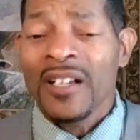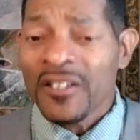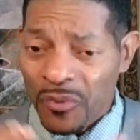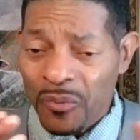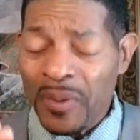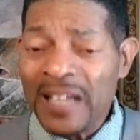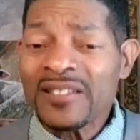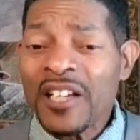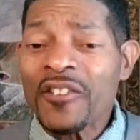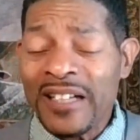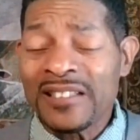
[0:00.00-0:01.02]
So when I
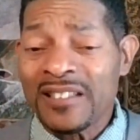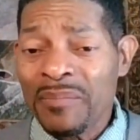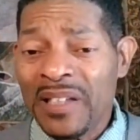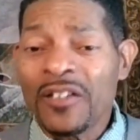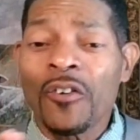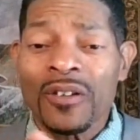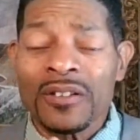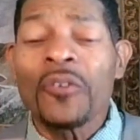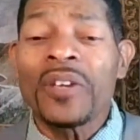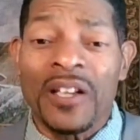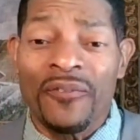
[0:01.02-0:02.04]
say Christ in me, don't
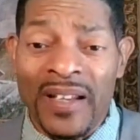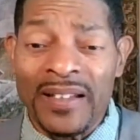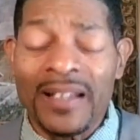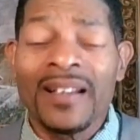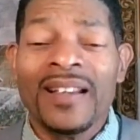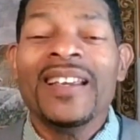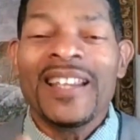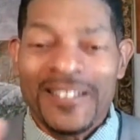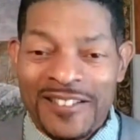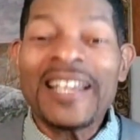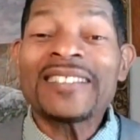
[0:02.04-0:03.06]
don't get offended
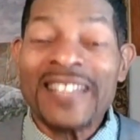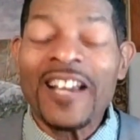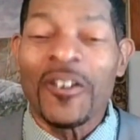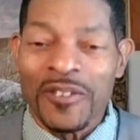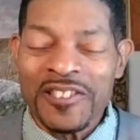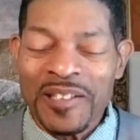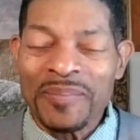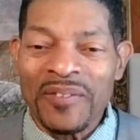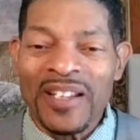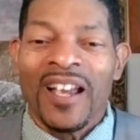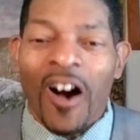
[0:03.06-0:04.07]
just take ownership
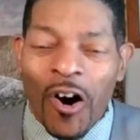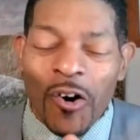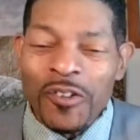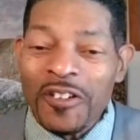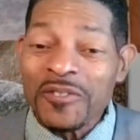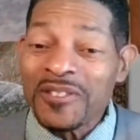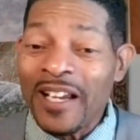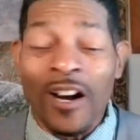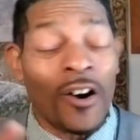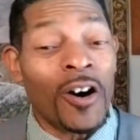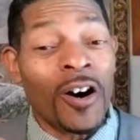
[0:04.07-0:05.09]
of it. Hold on to it and say,
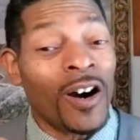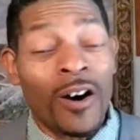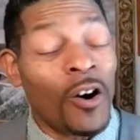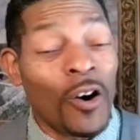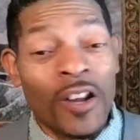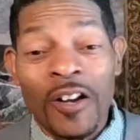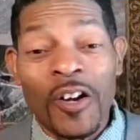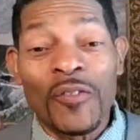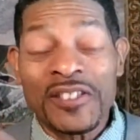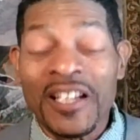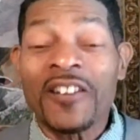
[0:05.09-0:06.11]
hold, hold, hold on,
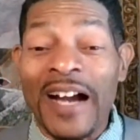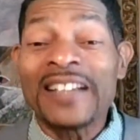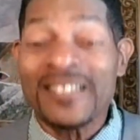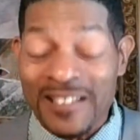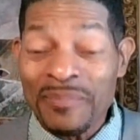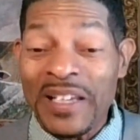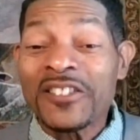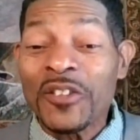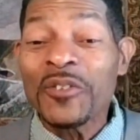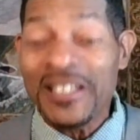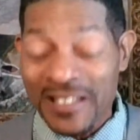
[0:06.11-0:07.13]
overseer. Christ is in me
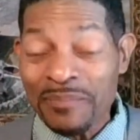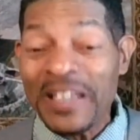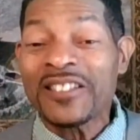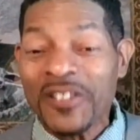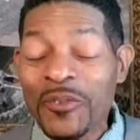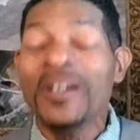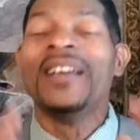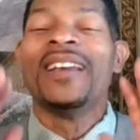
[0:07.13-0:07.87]
too. He's in me too.